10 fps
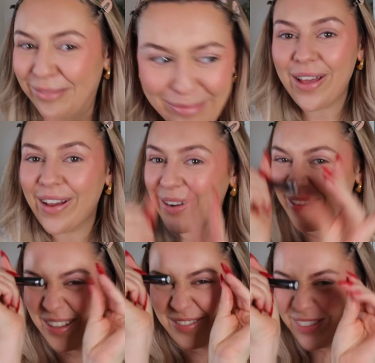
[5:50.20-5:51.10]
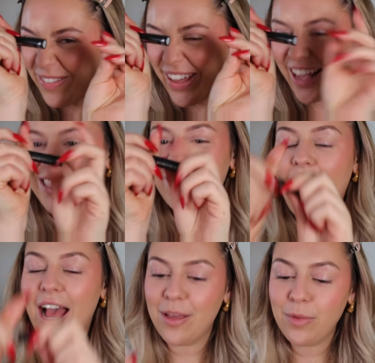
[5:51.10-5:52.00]
We are going to make them fluffy, so
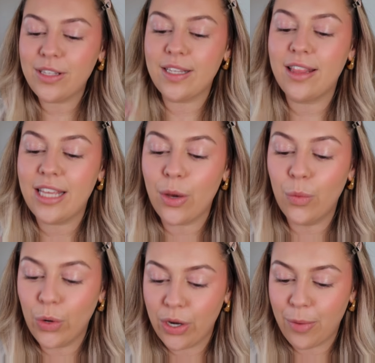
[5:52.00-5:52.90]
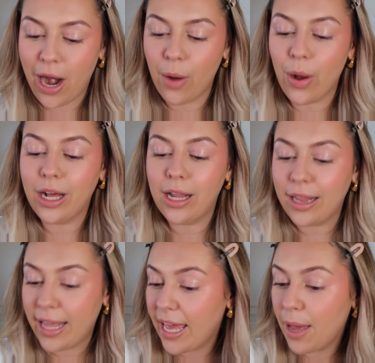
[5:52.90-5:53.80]
I am using the Wonder Brow
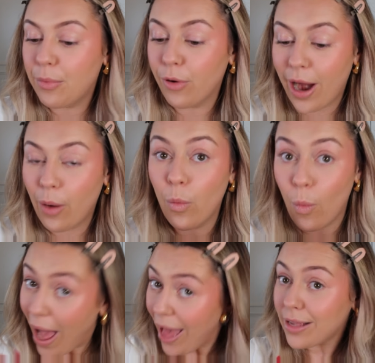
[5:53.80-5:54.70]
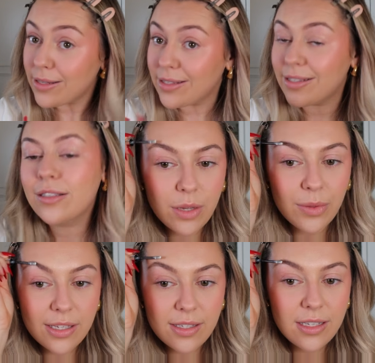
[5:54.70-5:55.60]
Clear Brow Wax. So
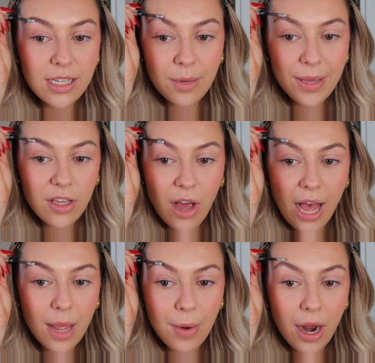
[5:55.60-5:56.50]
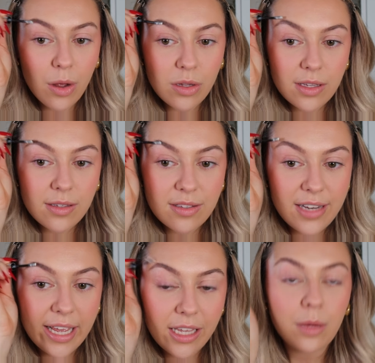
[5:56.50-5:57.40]
this isn't going to make your eyebrows
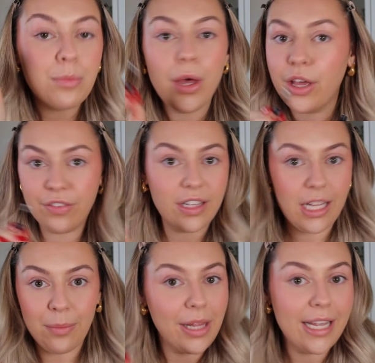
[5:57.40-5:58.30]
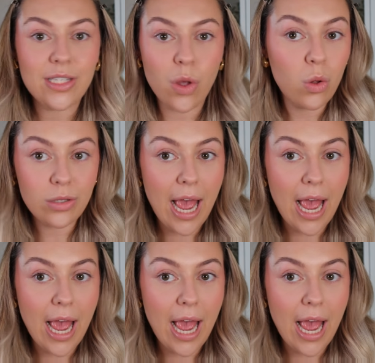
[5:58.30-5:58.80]
stick perfectly in place all